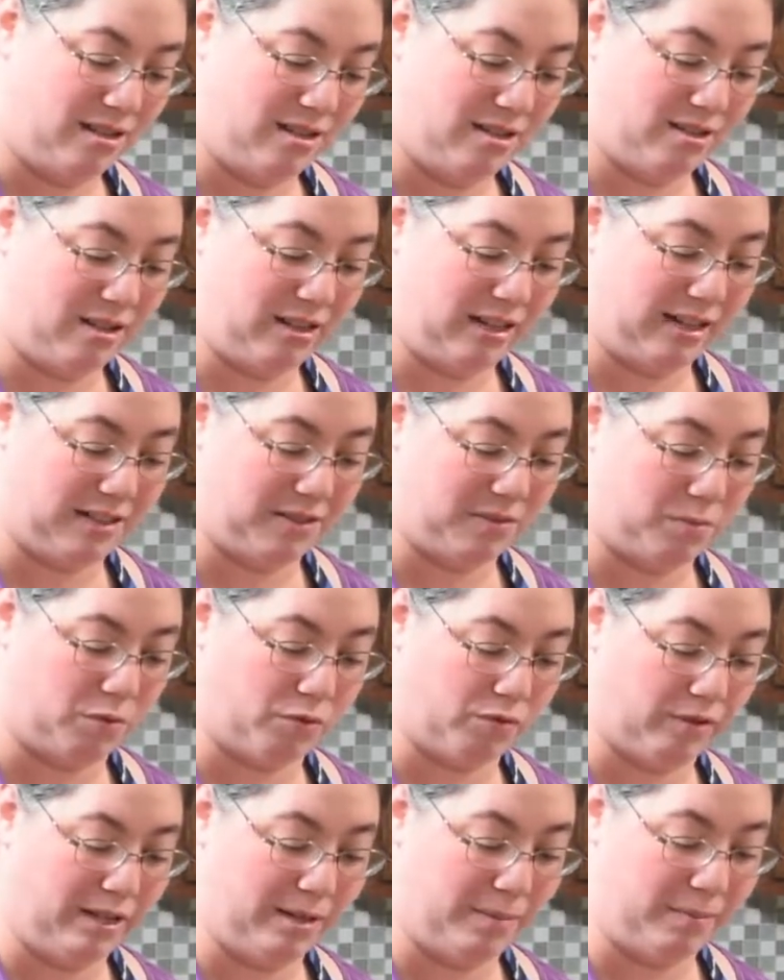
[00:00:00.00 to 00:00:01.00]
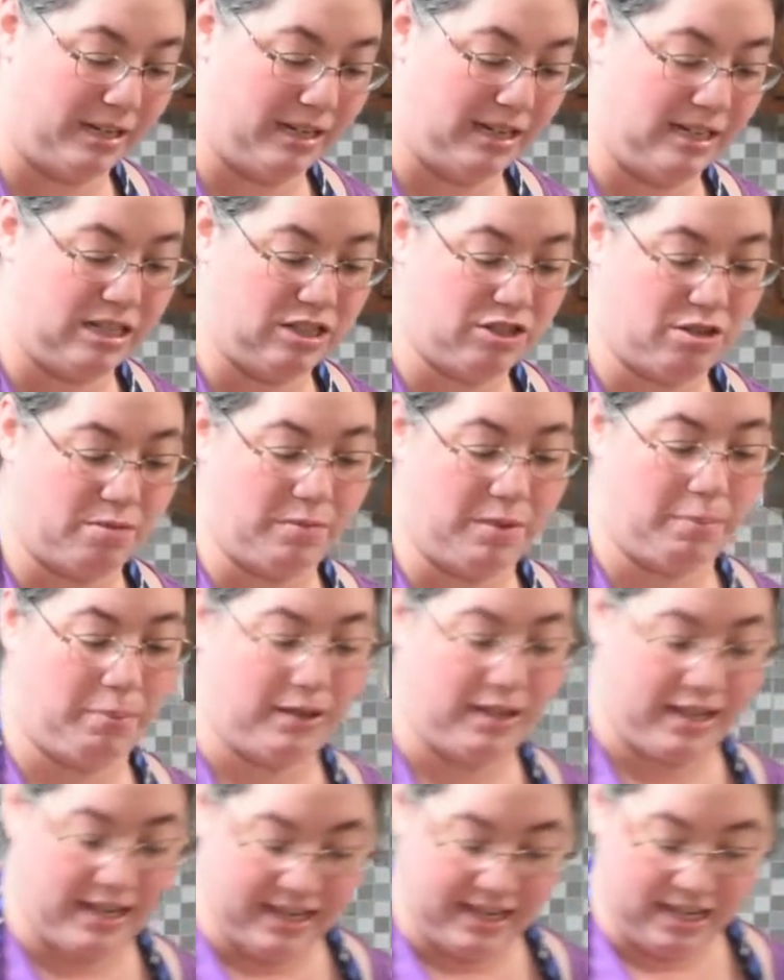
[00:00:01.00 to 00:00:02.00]
I'm gonna get some green beans on my
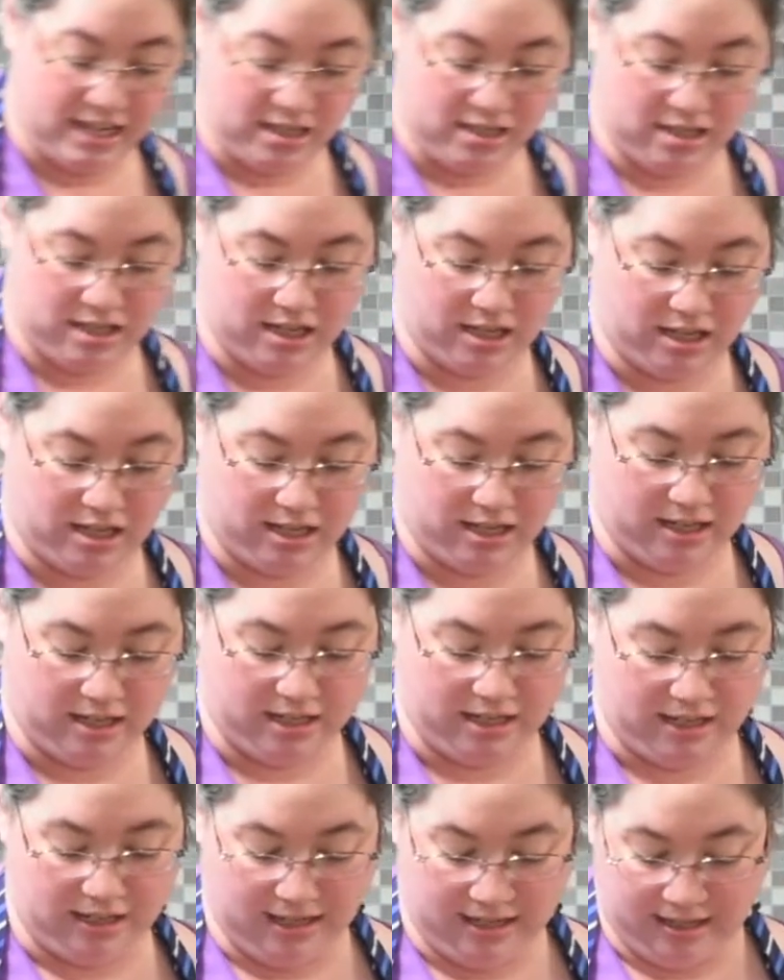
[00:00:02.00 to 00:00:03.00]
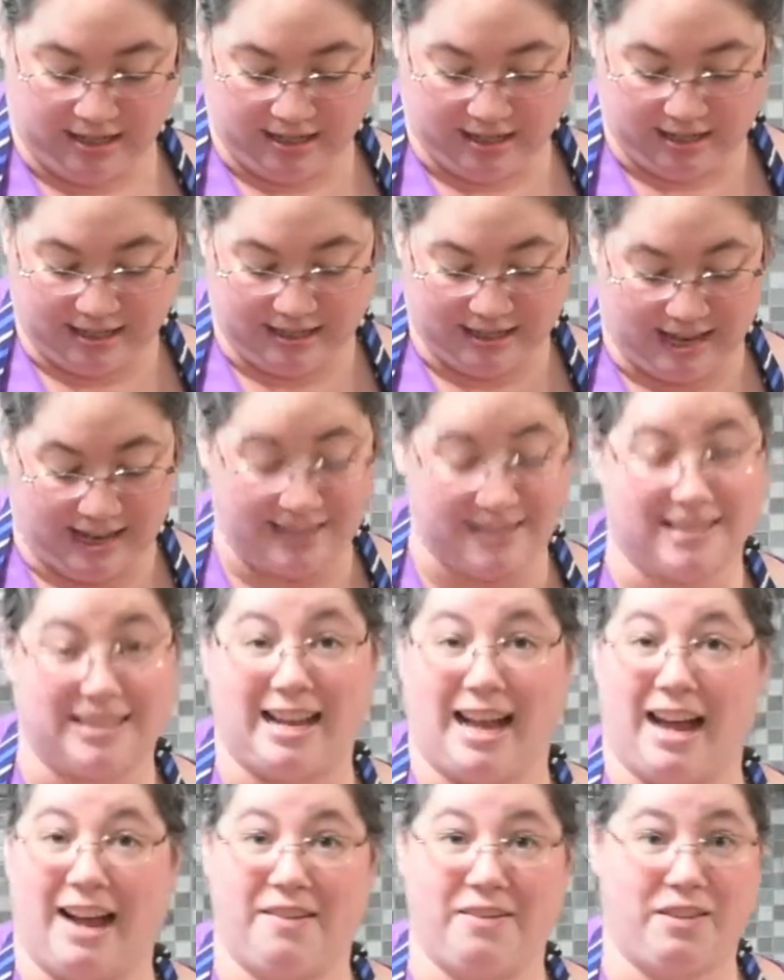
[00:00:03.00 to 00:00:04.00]
plate. Gots to
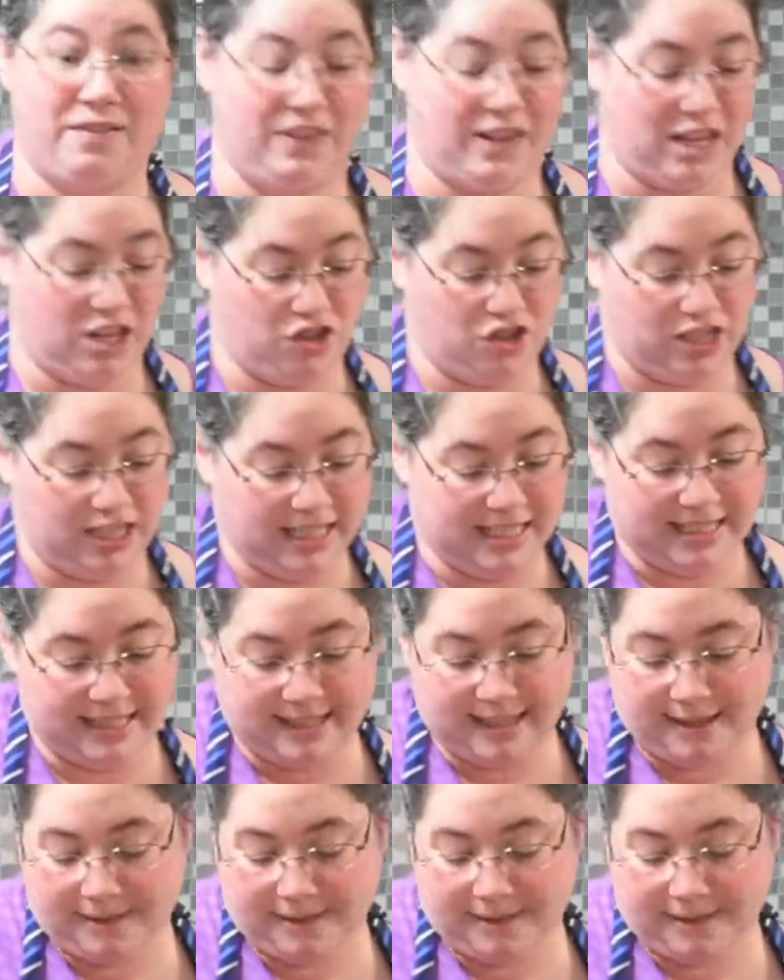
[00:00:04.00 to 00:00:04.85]
have the veggies.